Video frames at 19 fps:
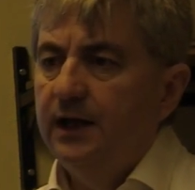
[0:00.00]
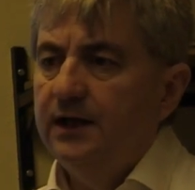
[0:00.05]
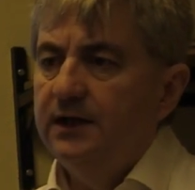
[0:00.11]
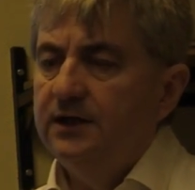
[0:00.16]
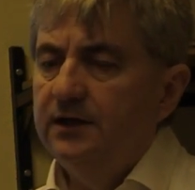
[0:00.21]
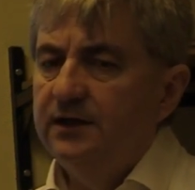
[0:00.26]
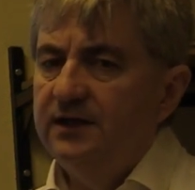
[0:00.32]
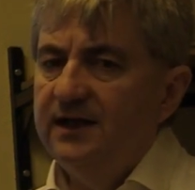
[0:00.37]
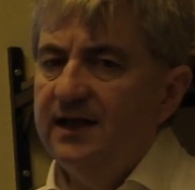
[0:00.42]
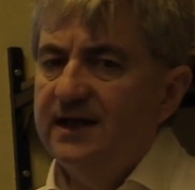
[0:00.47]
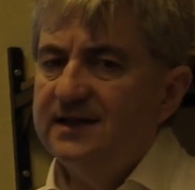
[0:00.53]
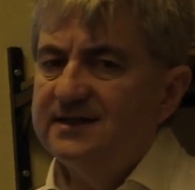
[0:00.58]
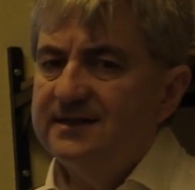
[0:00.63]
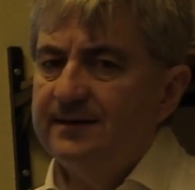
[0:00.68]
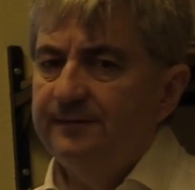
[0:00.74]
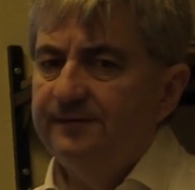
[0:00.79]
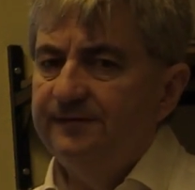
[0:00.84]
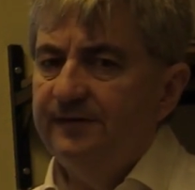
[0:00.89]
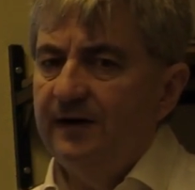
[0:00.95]
In the
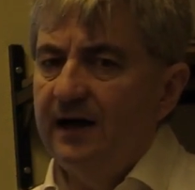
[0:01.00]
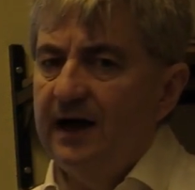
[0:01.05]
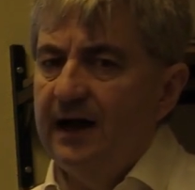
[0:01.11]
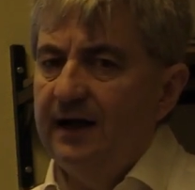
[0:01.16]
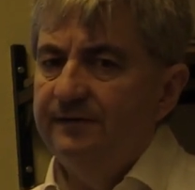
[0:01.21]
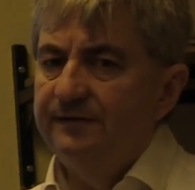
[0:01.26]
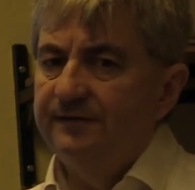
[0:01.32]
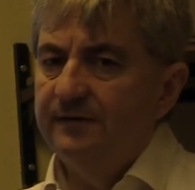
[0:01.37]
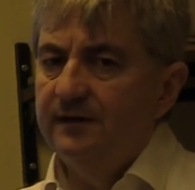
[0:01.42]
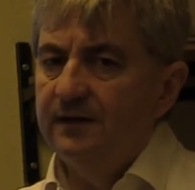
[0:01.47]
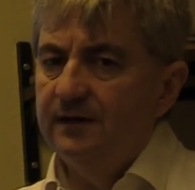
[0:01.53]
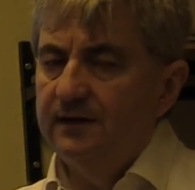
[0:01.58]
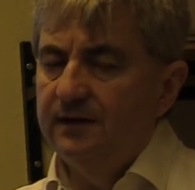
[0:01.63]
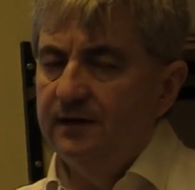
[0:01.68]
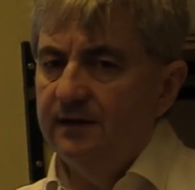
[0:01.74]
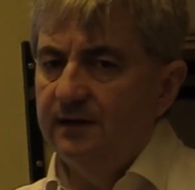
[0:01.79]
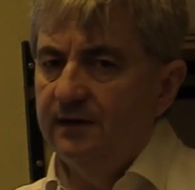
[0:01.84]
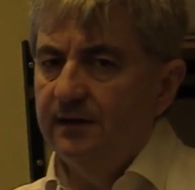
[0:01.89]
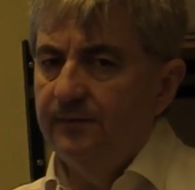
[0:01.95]

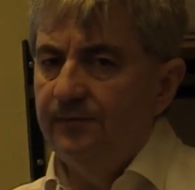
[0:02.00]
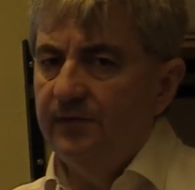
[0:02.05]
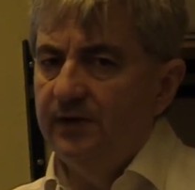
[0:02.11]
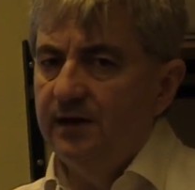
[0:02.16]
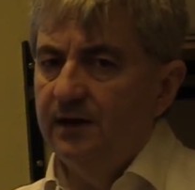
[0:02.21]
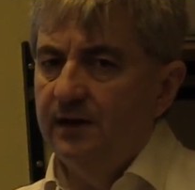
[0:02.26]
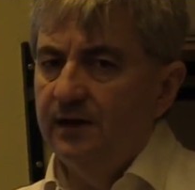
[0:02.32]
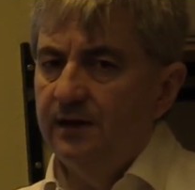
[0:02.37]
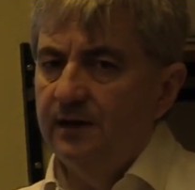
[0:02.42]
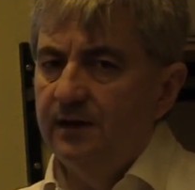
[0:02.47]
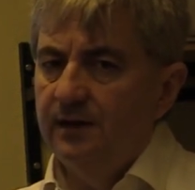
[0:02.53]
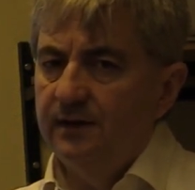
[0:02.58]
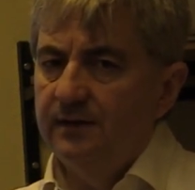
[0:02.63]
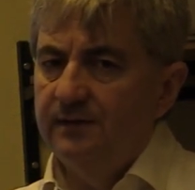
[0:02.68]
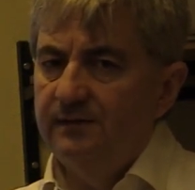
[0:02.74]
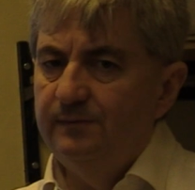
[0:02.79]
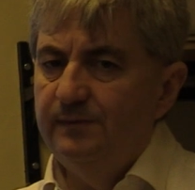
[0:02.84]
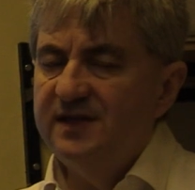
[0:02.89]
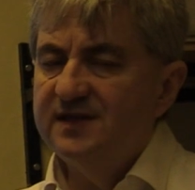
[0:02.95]
DSM-5,